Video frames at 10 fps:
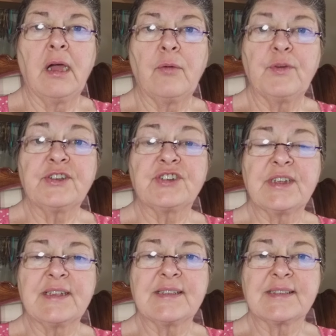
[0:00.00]
which
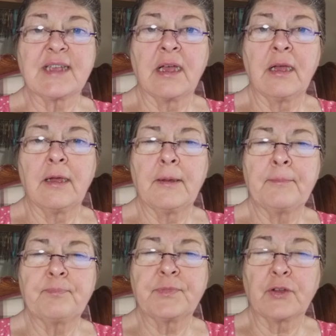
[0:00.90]
is
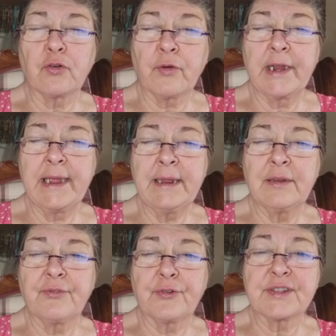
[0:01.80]
the grant
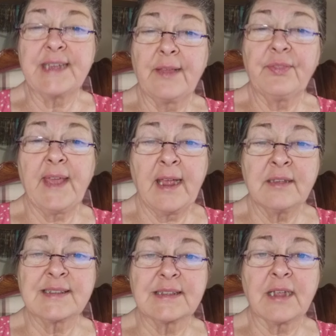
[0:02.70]
for
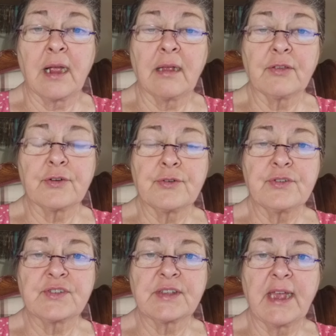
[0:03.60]
$10,000,